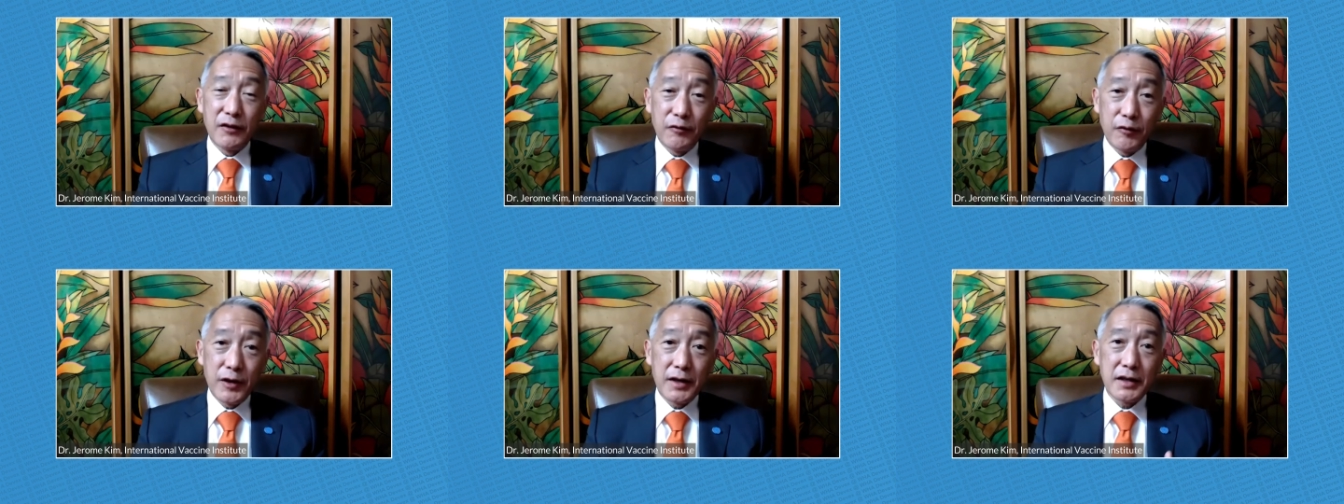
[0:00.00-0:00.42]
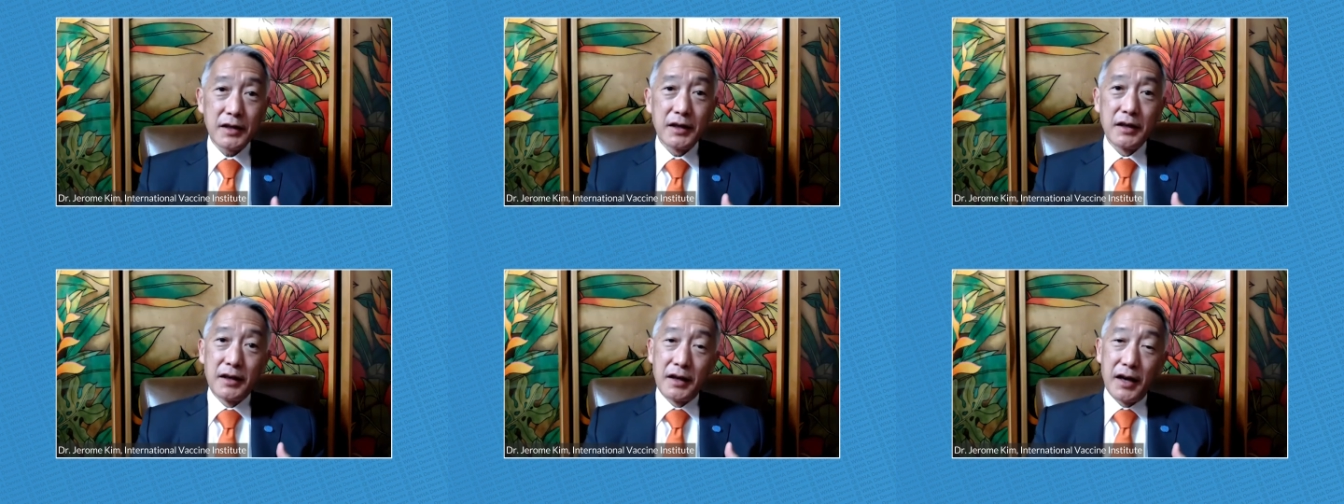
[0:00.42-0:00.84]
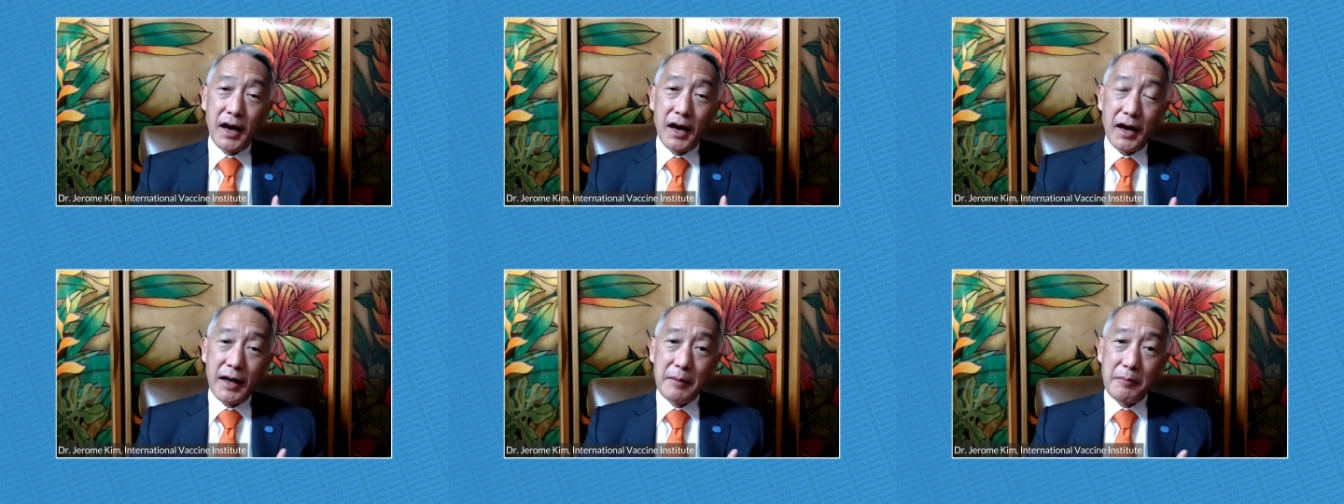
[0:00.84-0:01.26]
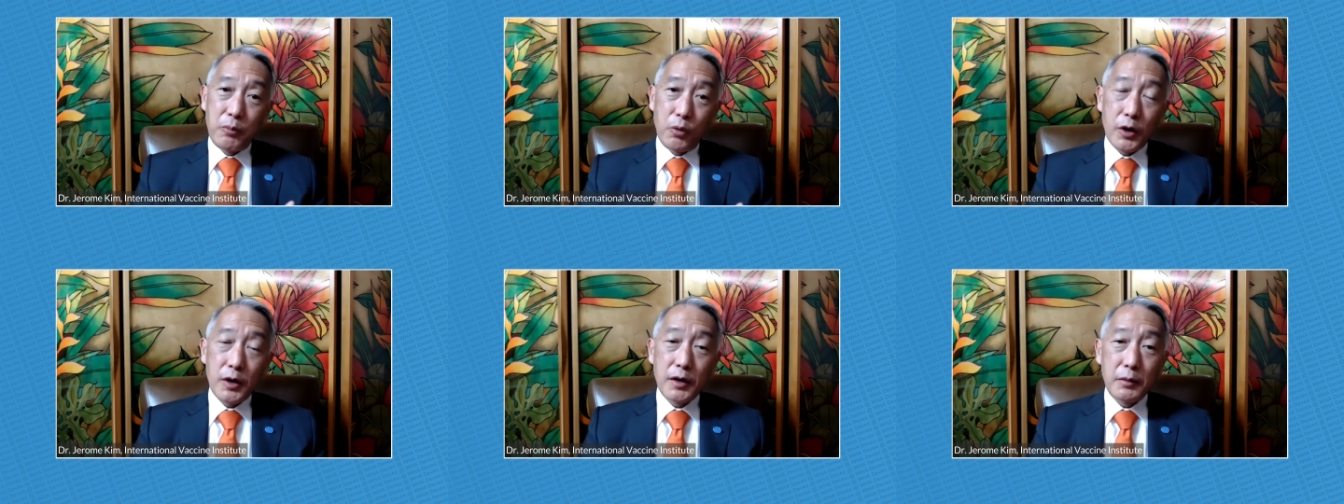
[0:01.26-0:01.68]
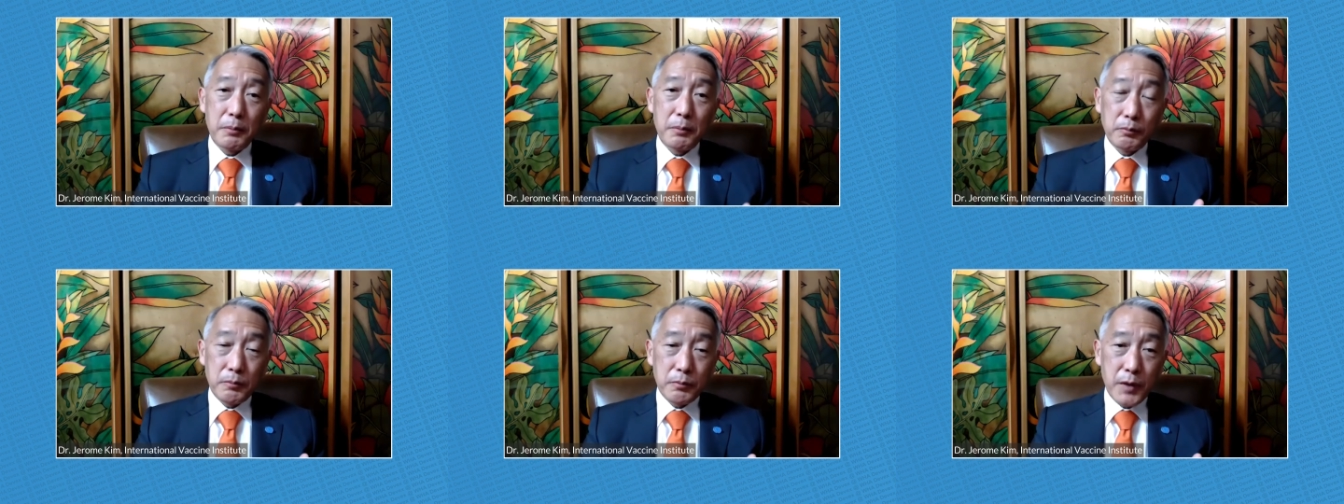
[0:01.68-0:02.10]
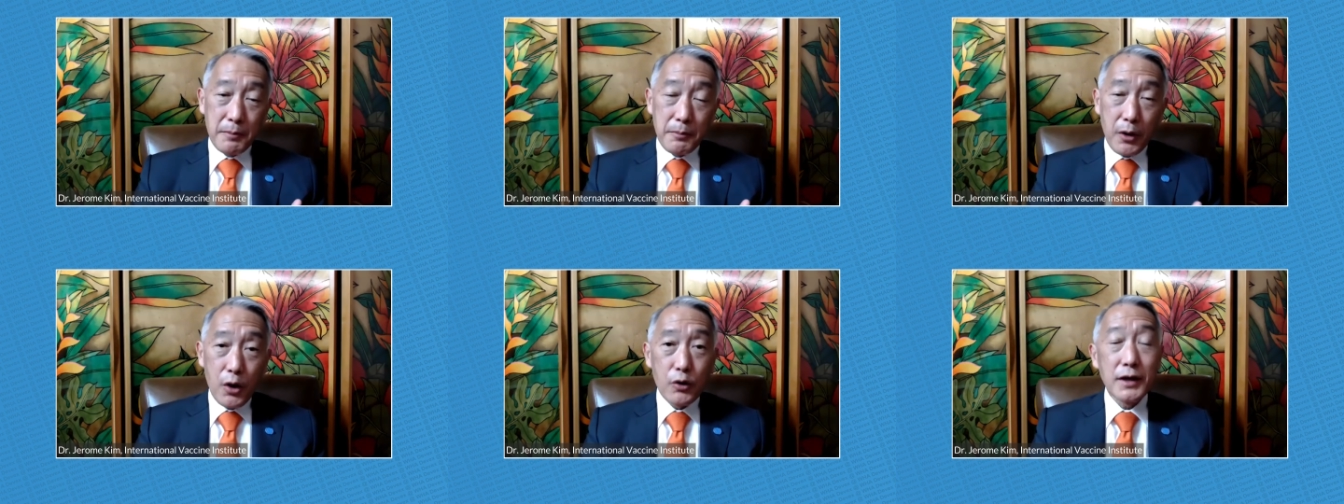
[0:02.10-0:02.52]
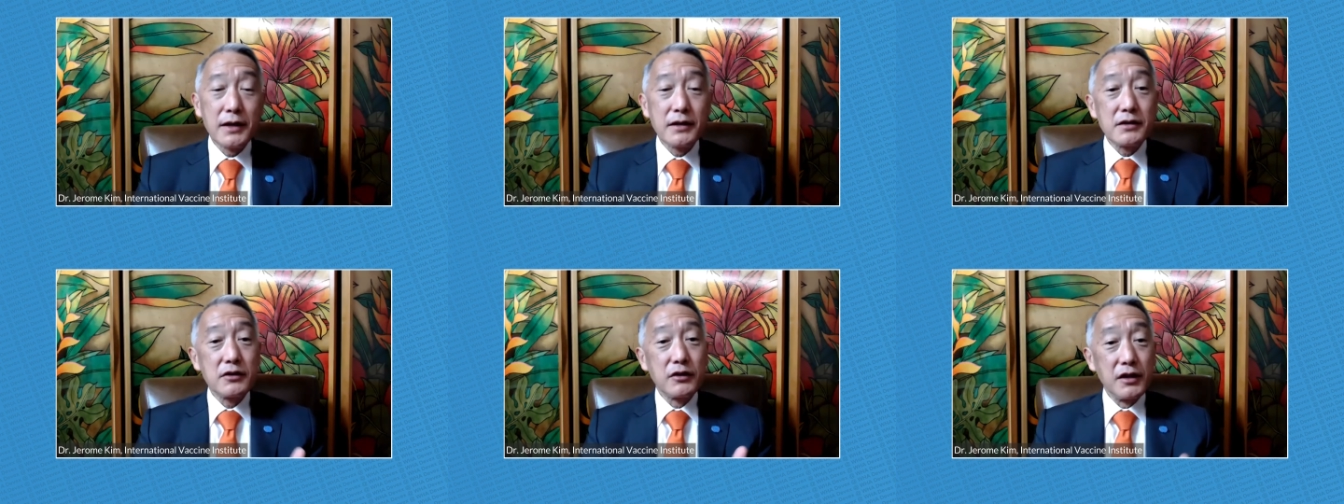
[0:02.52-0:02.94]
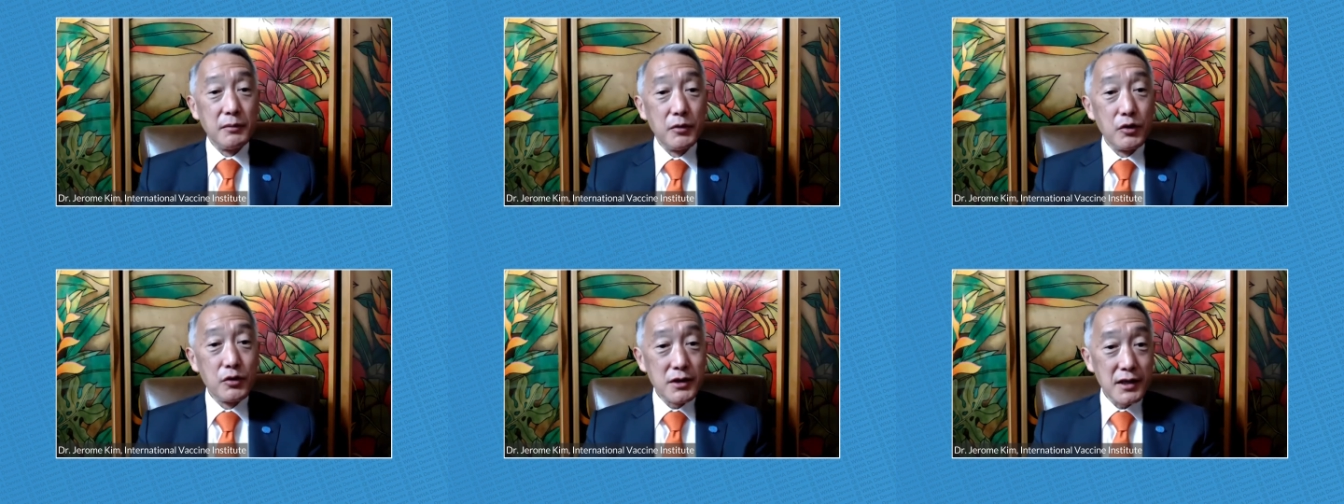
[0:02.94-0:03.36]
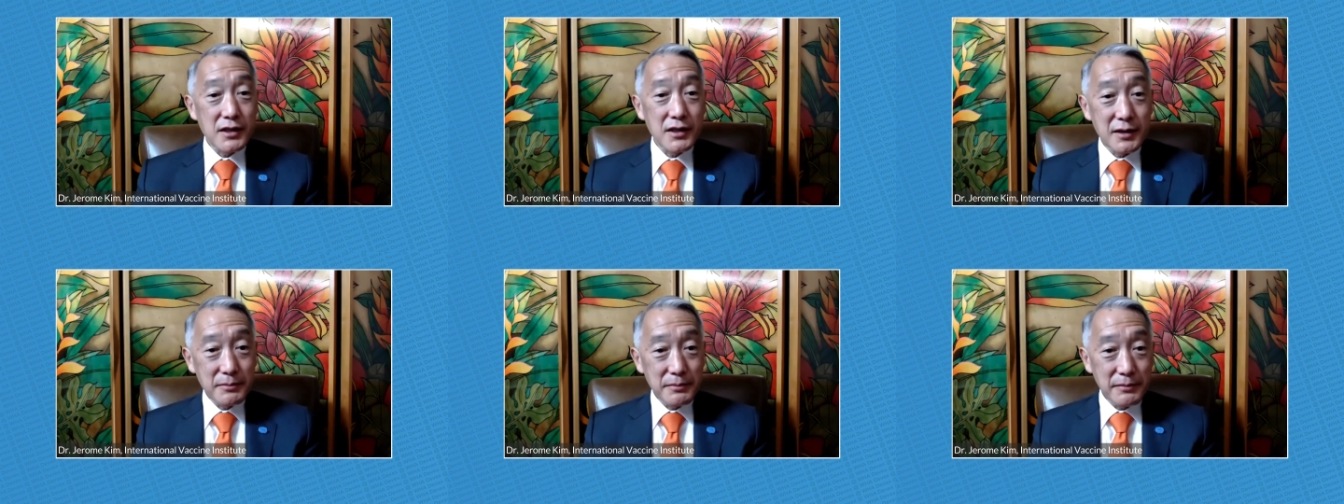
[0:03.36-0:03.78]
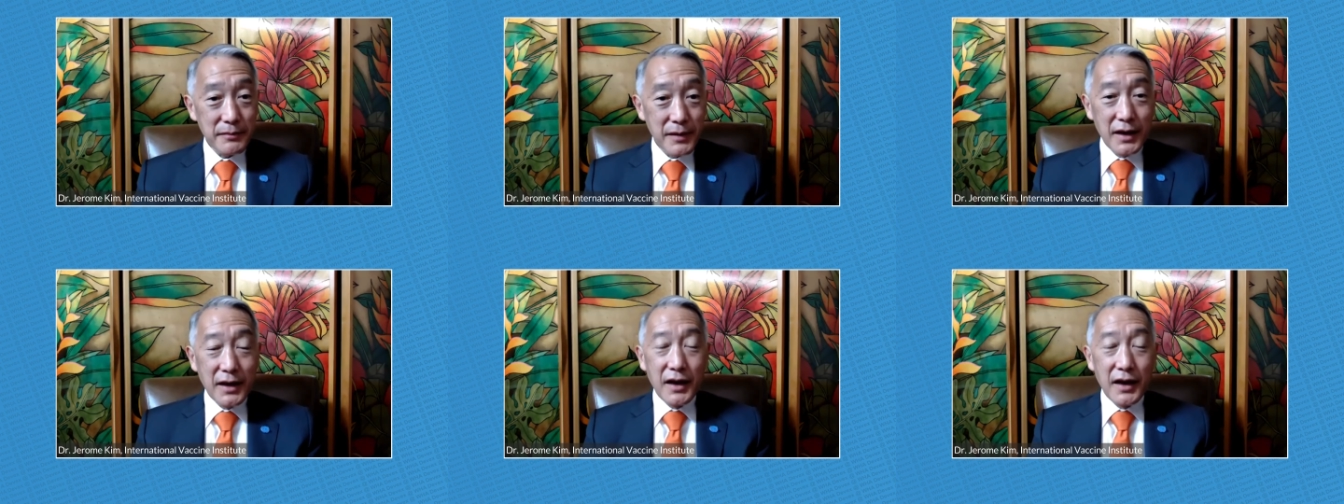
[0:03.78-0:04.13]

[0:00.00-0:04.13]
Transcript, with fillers: different uh, important components to the immune system,